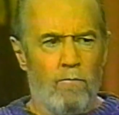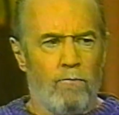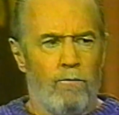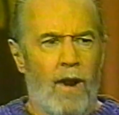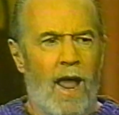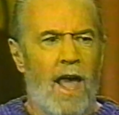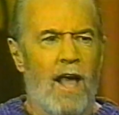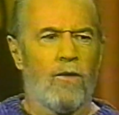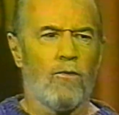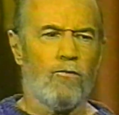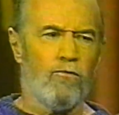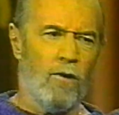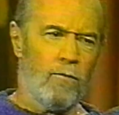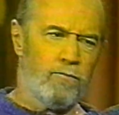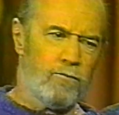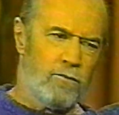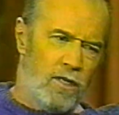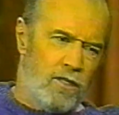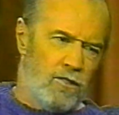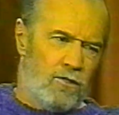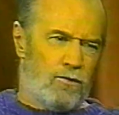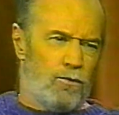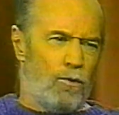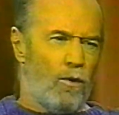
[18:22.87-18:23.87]
Blacks were up
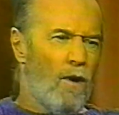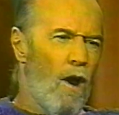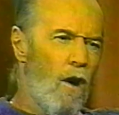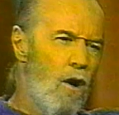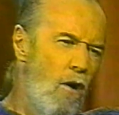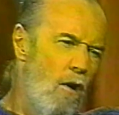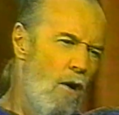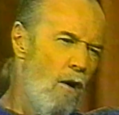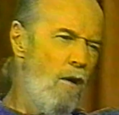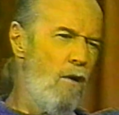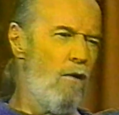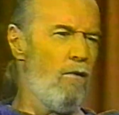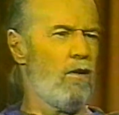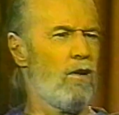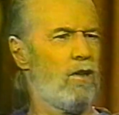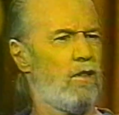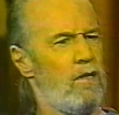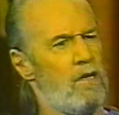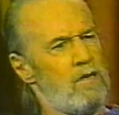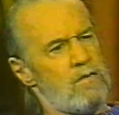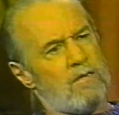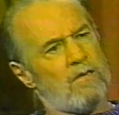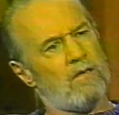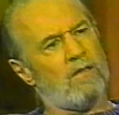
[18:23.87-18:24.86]
there doing all of
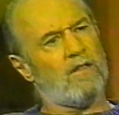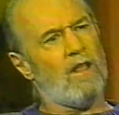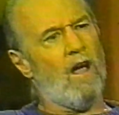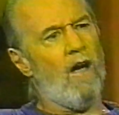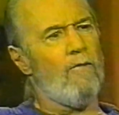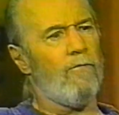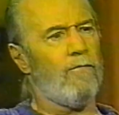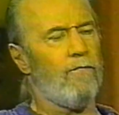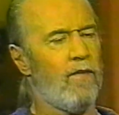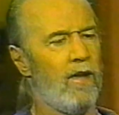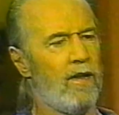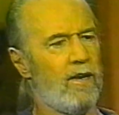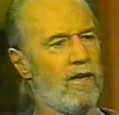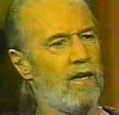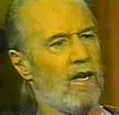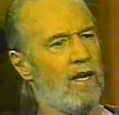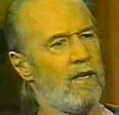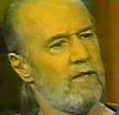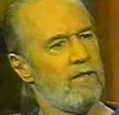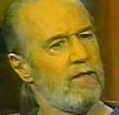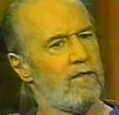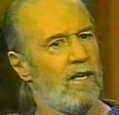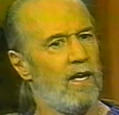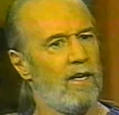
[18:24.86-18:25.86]
this stuff, and
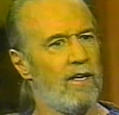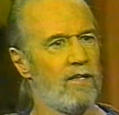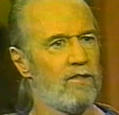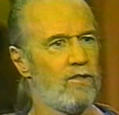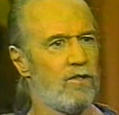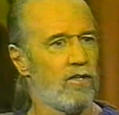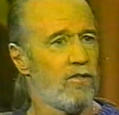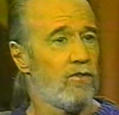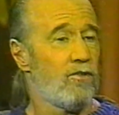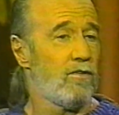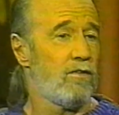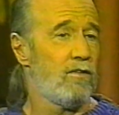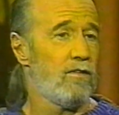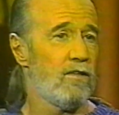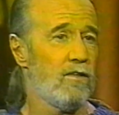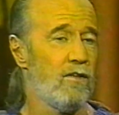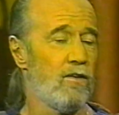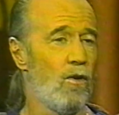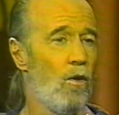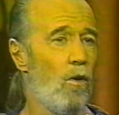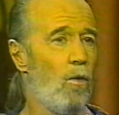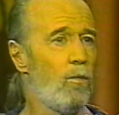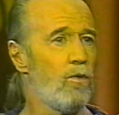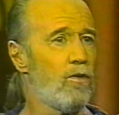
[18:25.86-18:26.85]
it just,
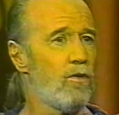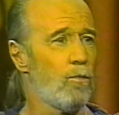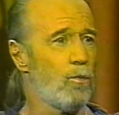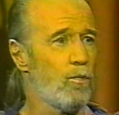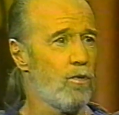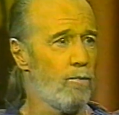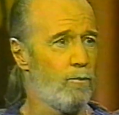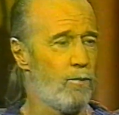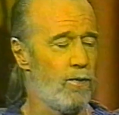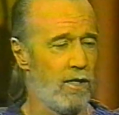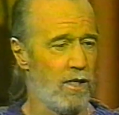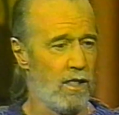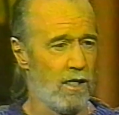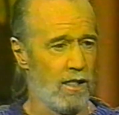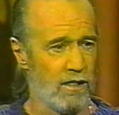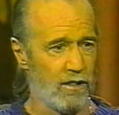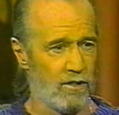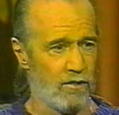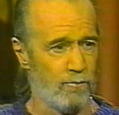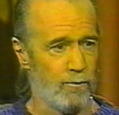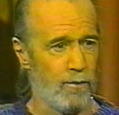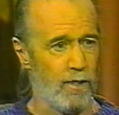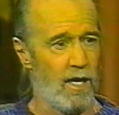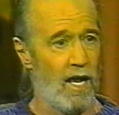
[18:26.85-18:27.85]
it always was appealing
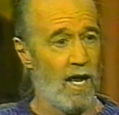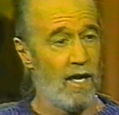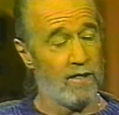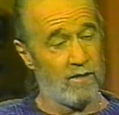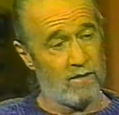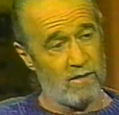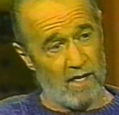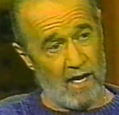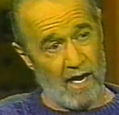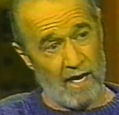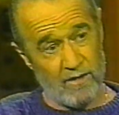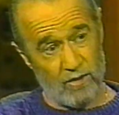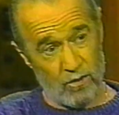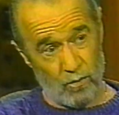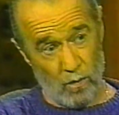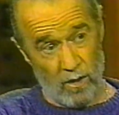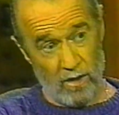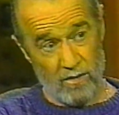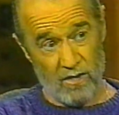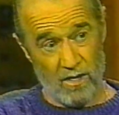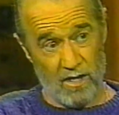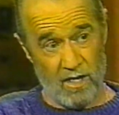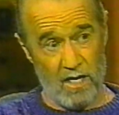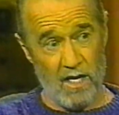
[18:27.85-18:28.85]
to me. And to
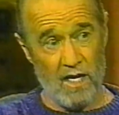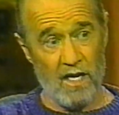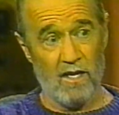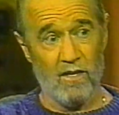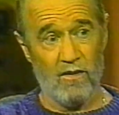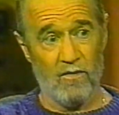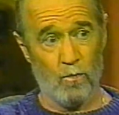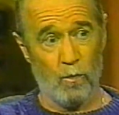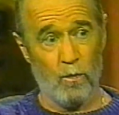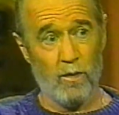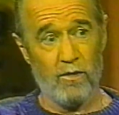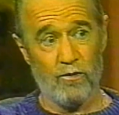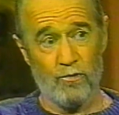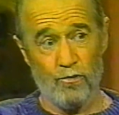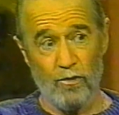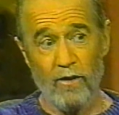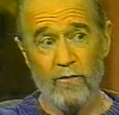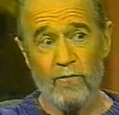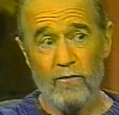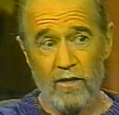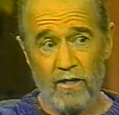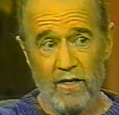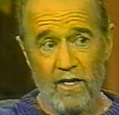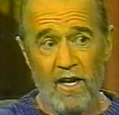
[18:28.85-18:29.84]
us kids, we
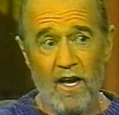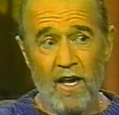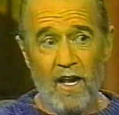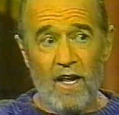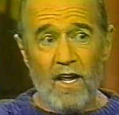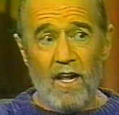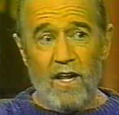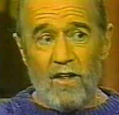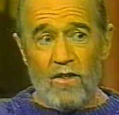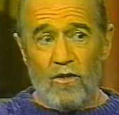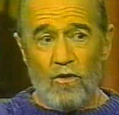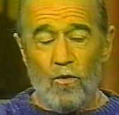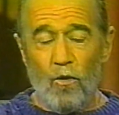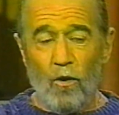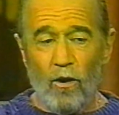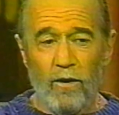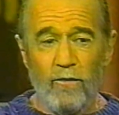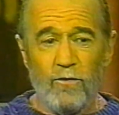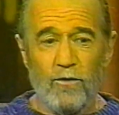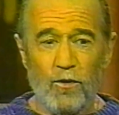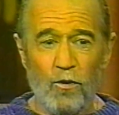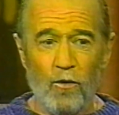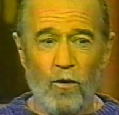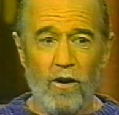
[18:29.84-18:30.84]
drifted sort
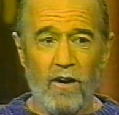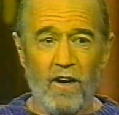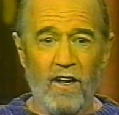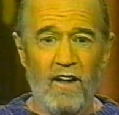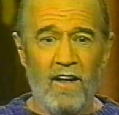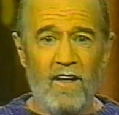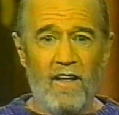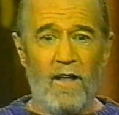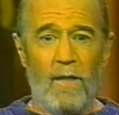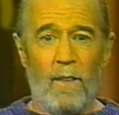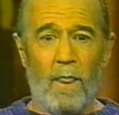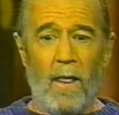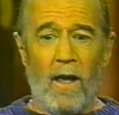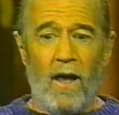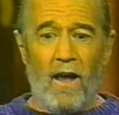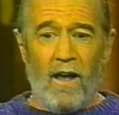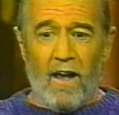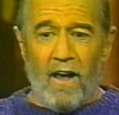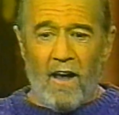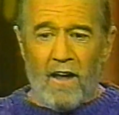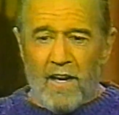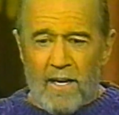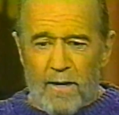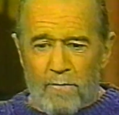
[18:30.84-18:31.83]
of toward
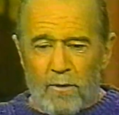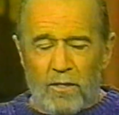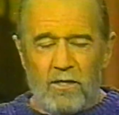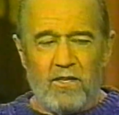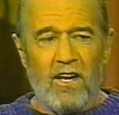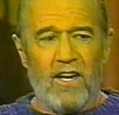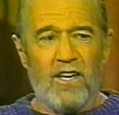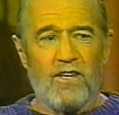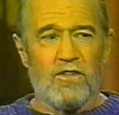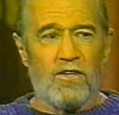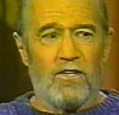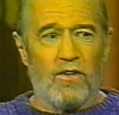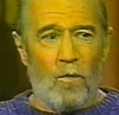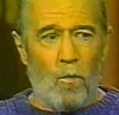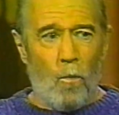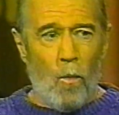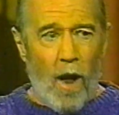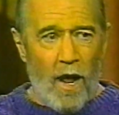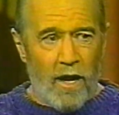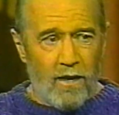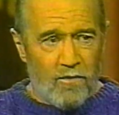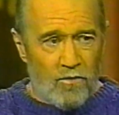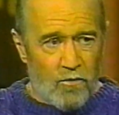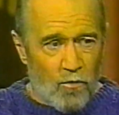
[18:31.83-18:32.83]
an imitation, a
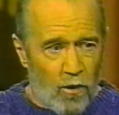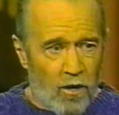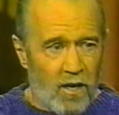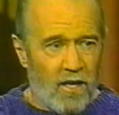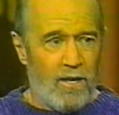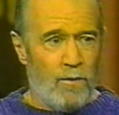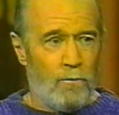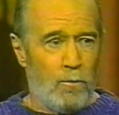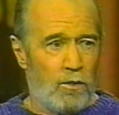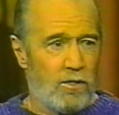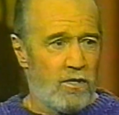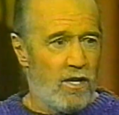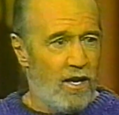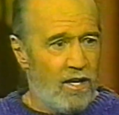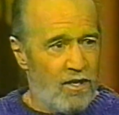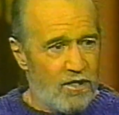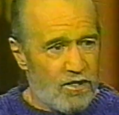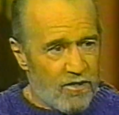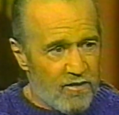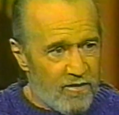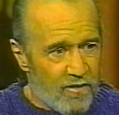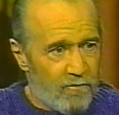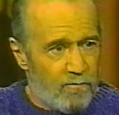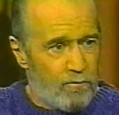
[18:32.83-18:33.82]
white sort of
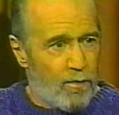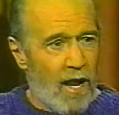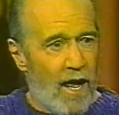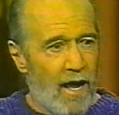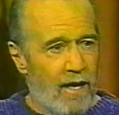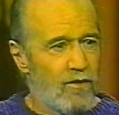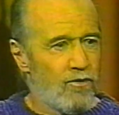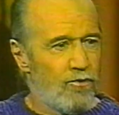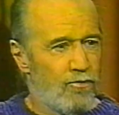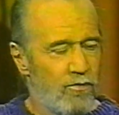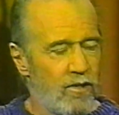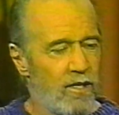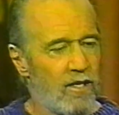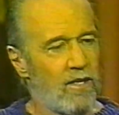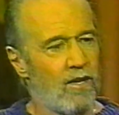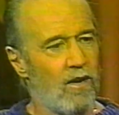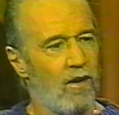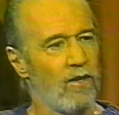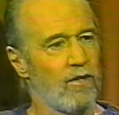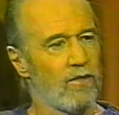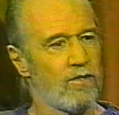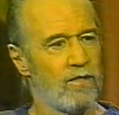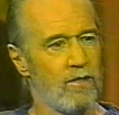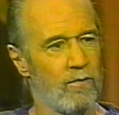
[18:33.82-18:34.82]
imitation of black street
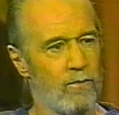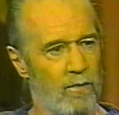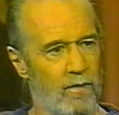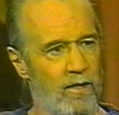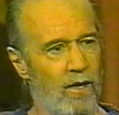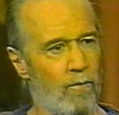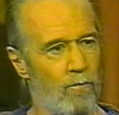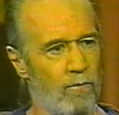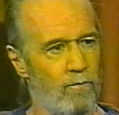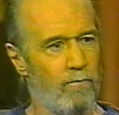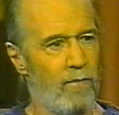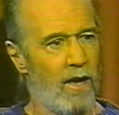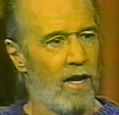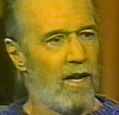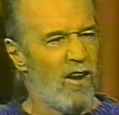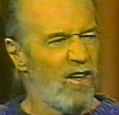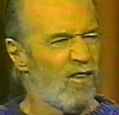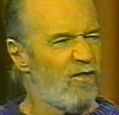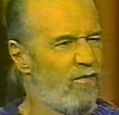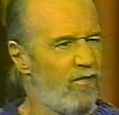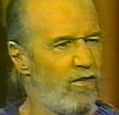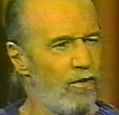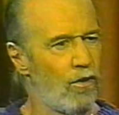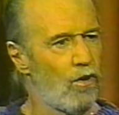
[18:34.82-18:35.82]
culture that made
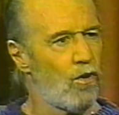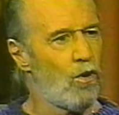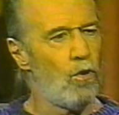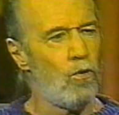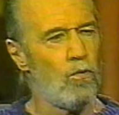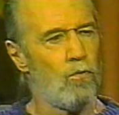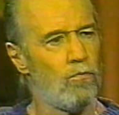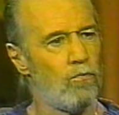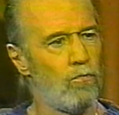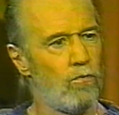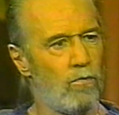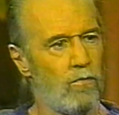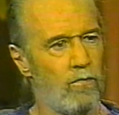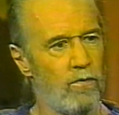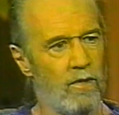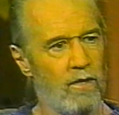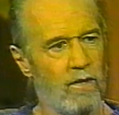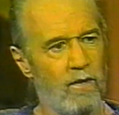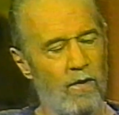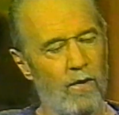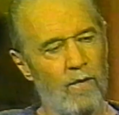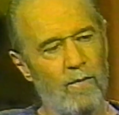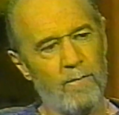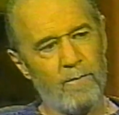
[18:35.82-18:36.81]
us feel cool,
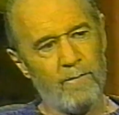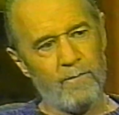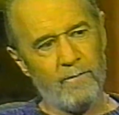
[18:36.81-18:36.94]
you know.